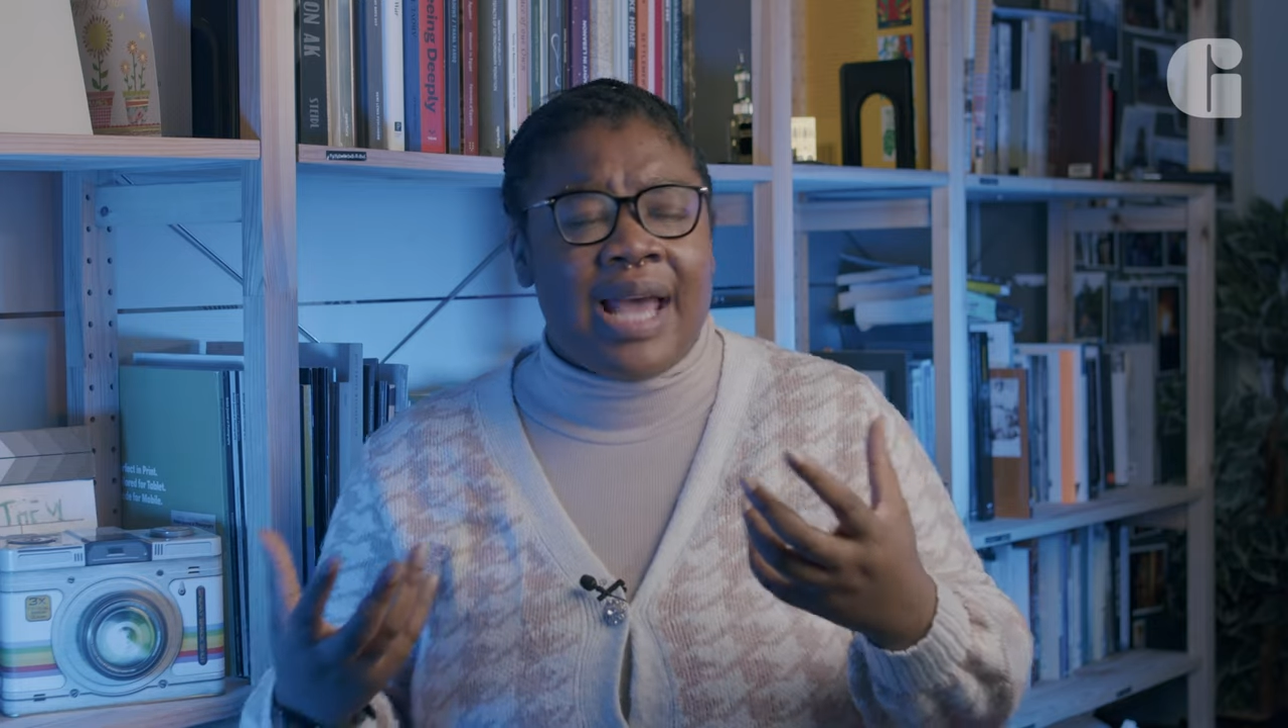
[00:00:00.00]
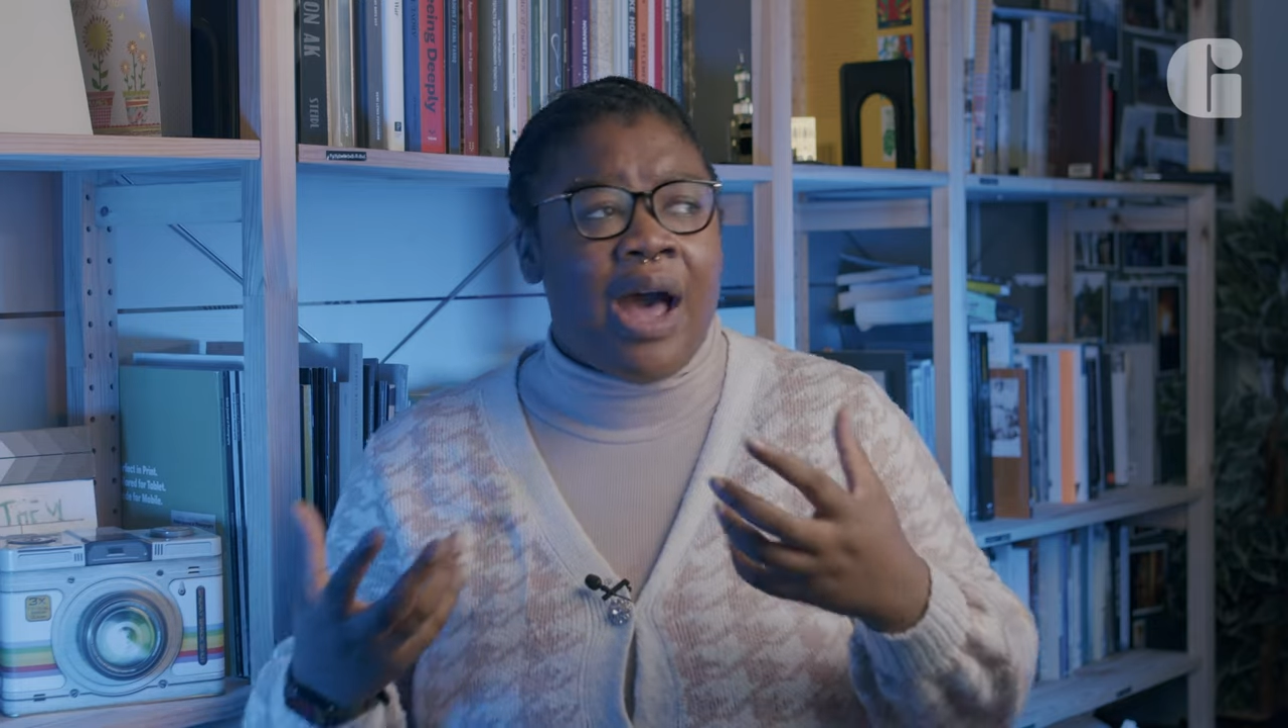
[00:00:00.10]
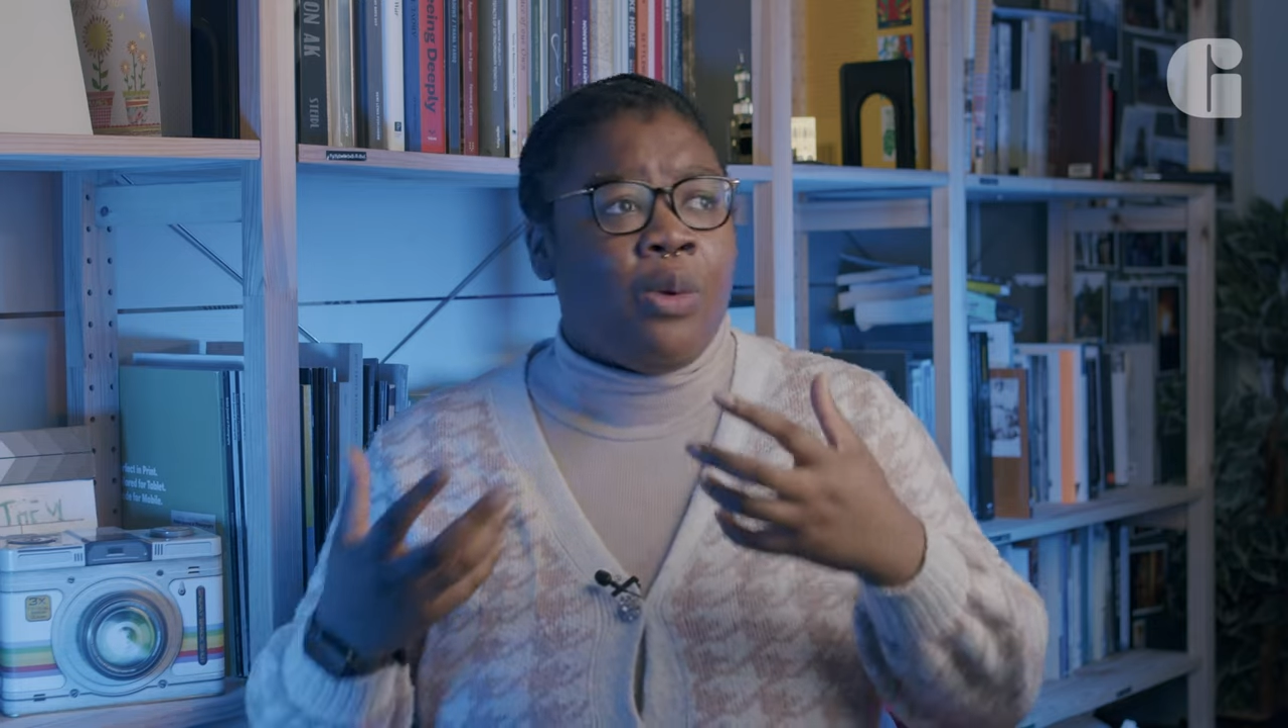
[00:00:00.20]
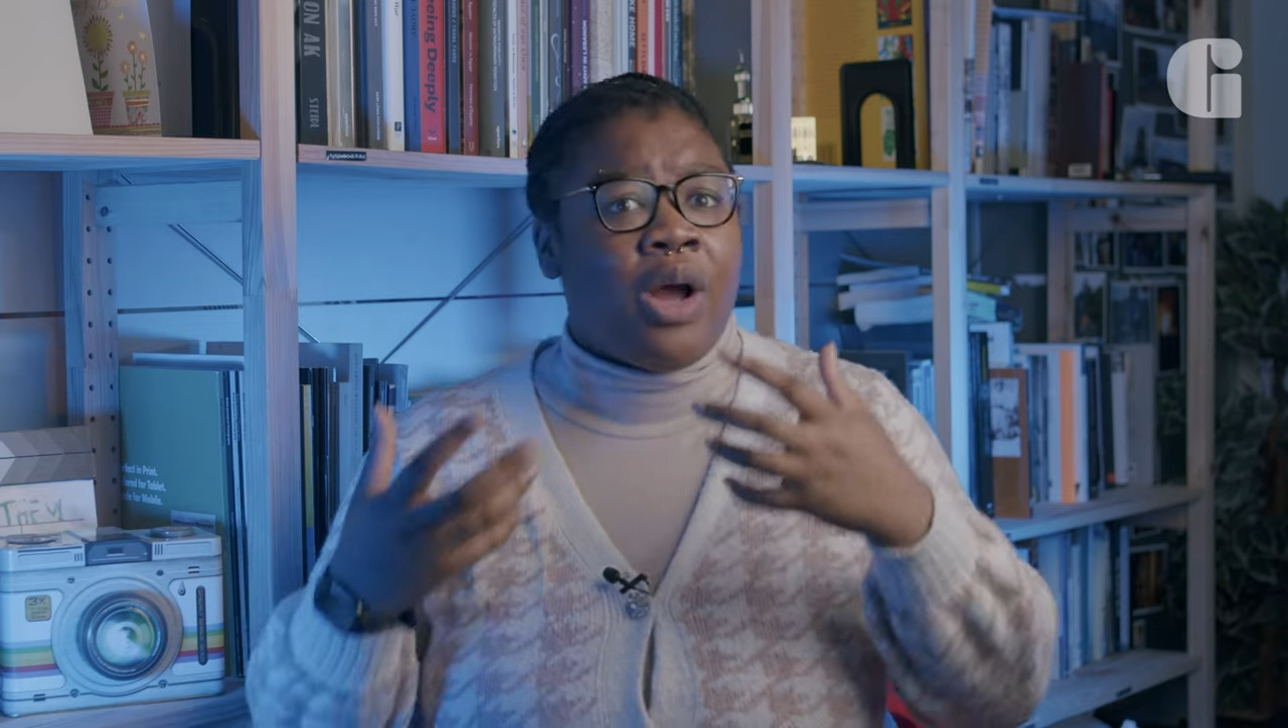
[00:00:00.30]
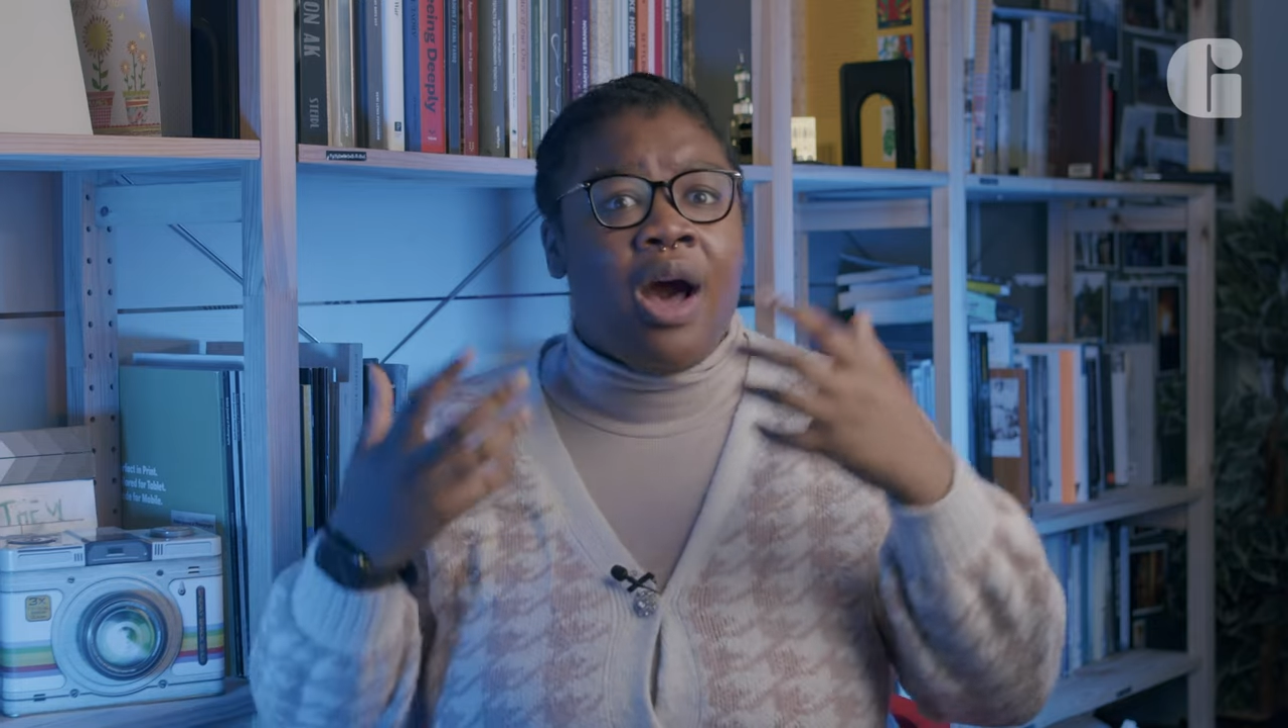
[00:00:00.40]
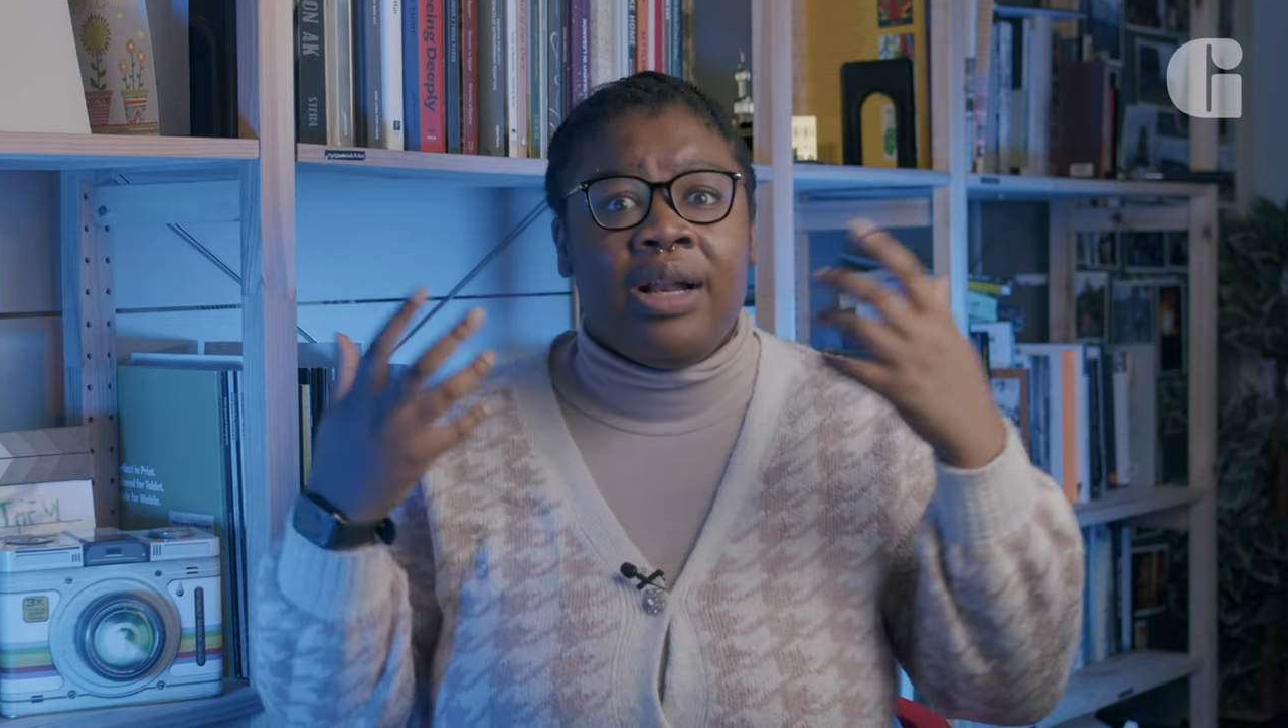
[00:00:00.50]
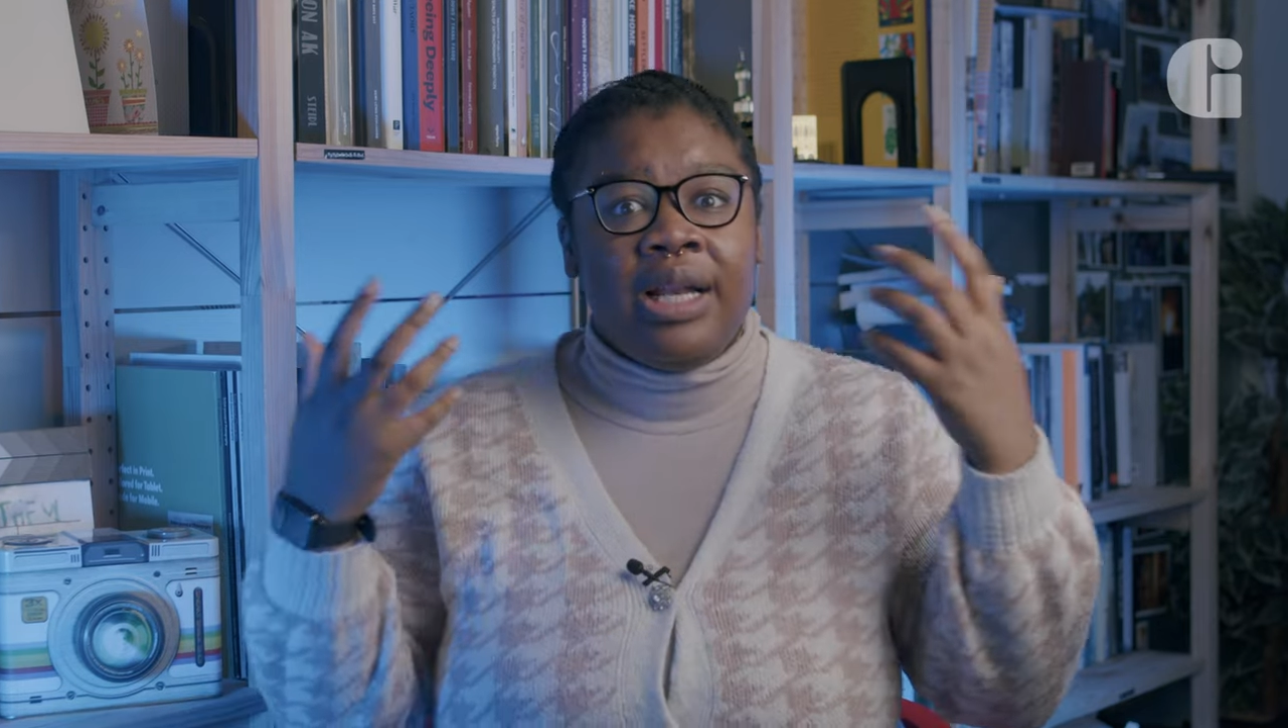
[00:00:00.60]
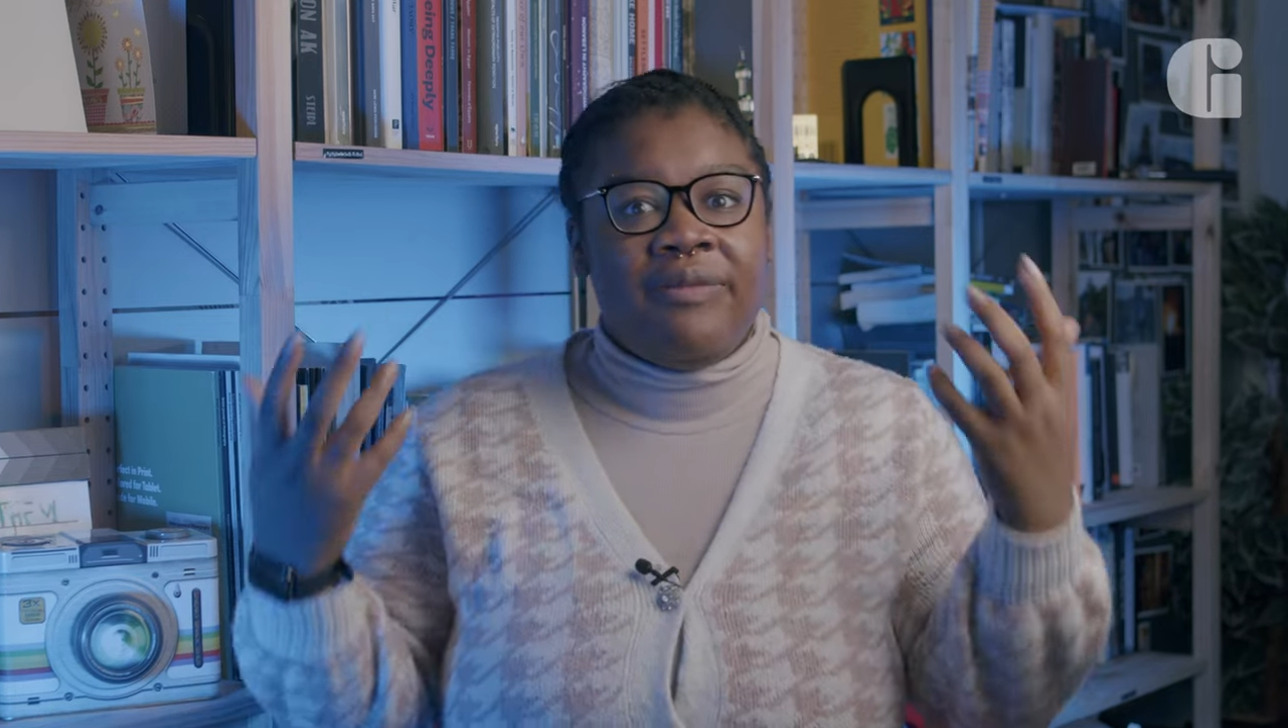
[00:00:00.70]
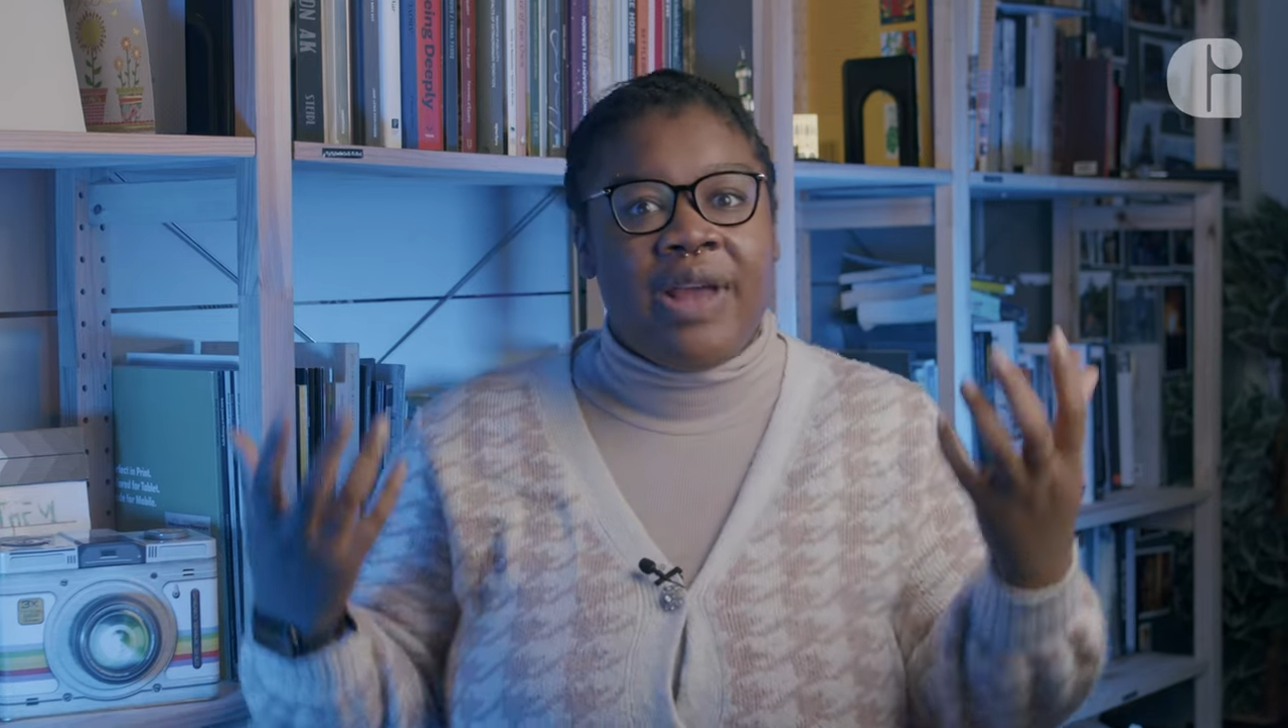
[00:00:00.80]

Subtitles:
how cognitive